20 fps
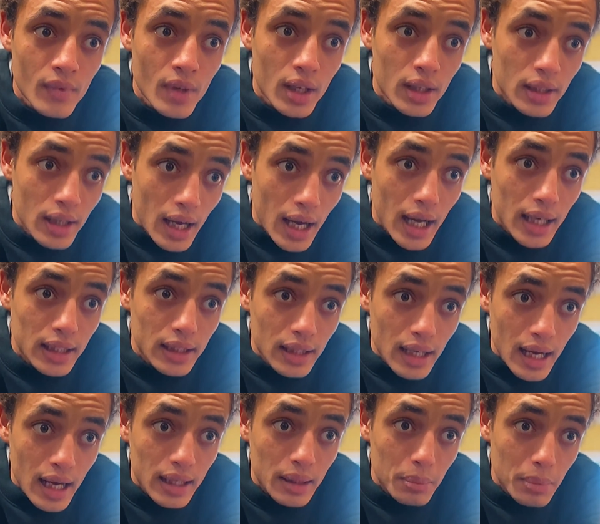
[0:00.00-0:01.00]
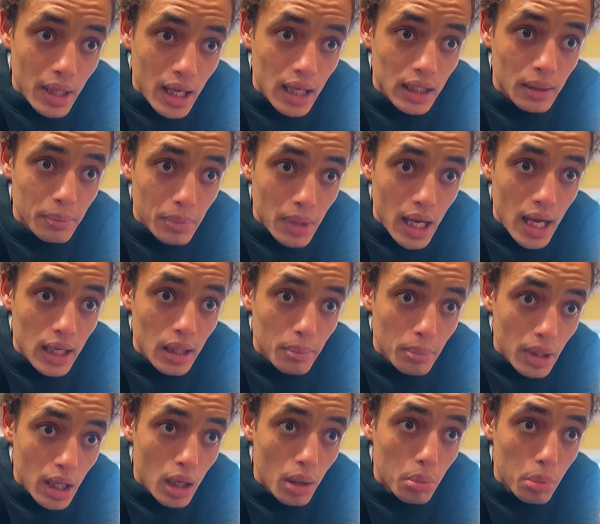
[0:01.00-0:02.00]
yada blah blah blah
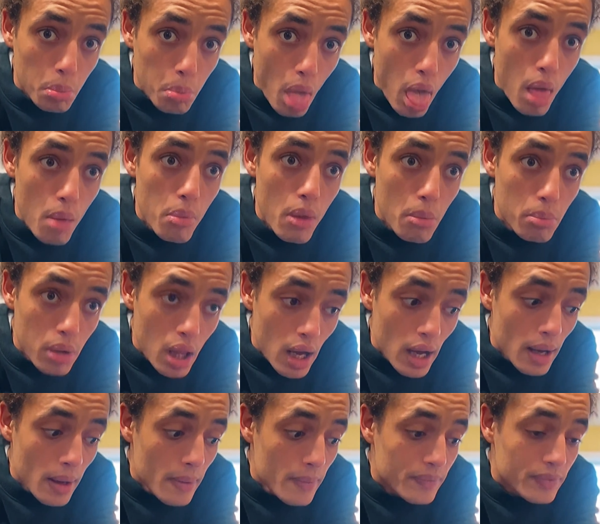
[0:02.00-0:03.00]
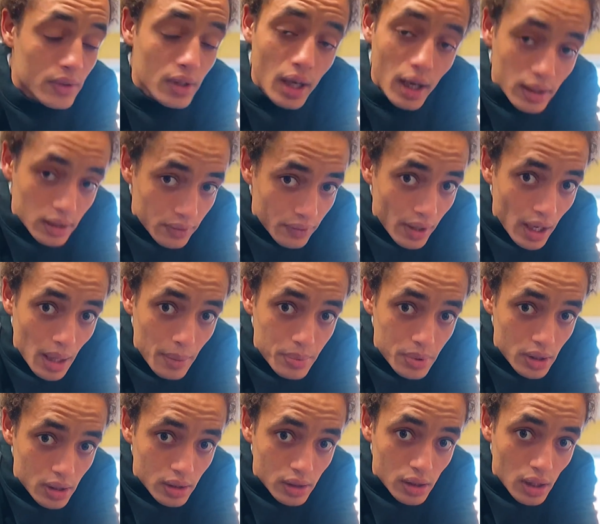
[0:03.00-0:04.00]
blah blah blah. Tons of
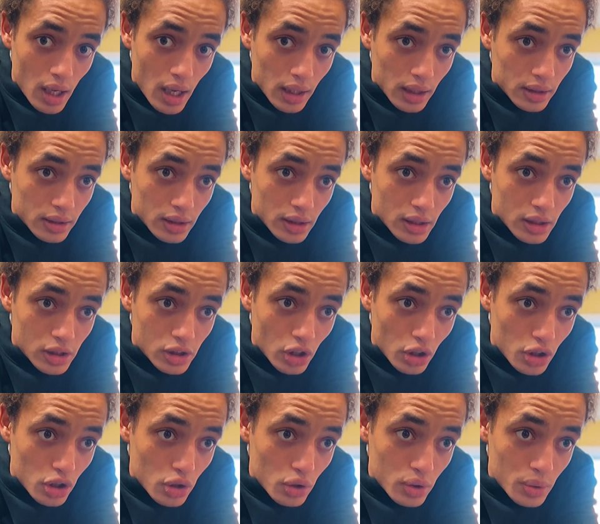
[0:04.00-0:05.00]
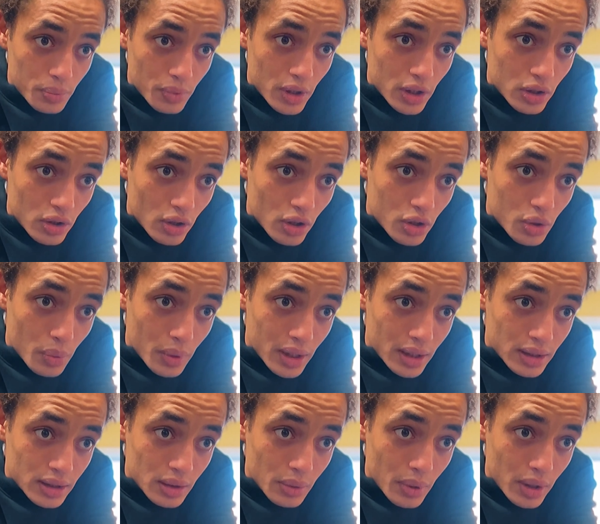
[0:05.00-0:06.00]
options. Honestly, start to do some research. What
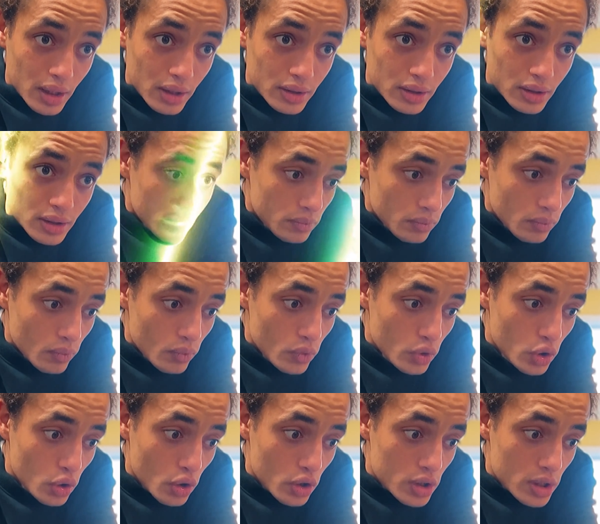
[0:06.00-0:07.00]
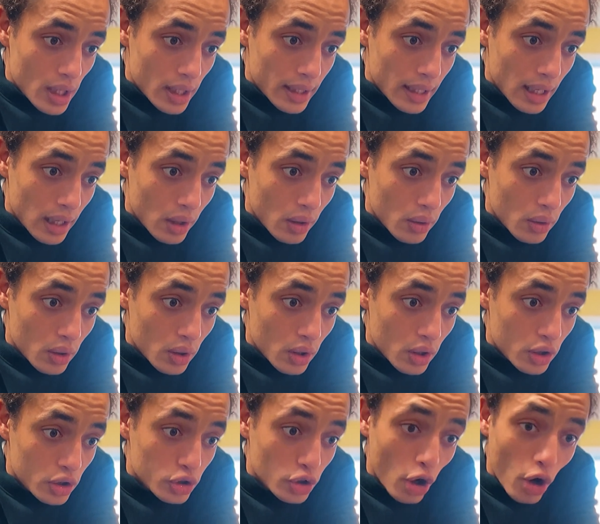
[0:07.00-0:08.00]
else is there? You could check out
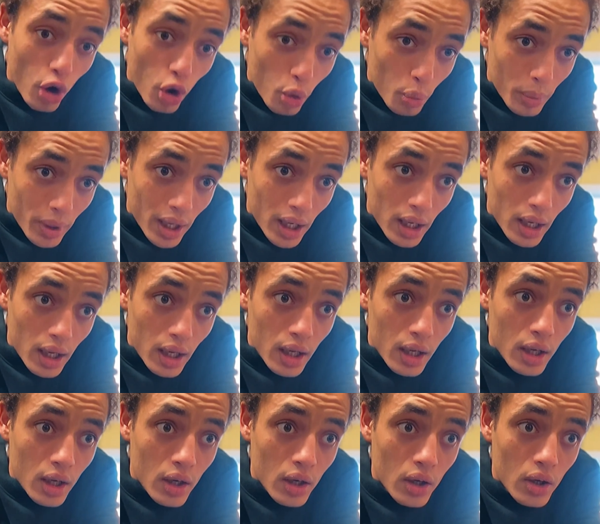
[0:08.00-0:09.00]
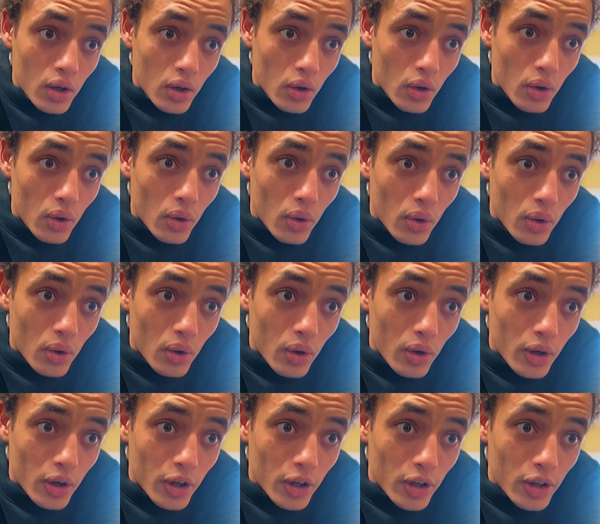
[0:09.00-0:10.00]
Toma,
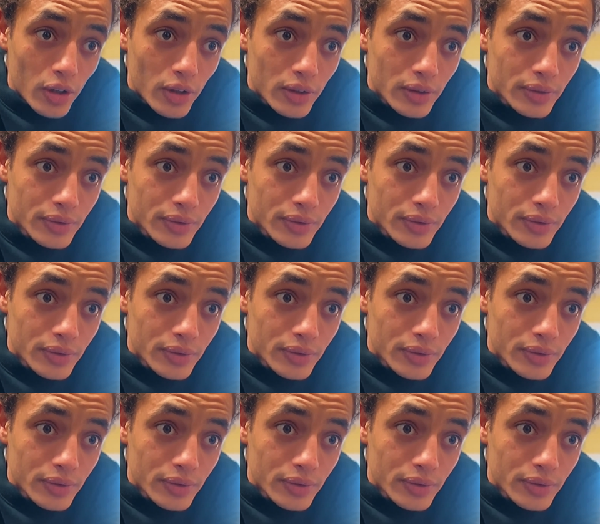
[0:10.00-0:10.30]
or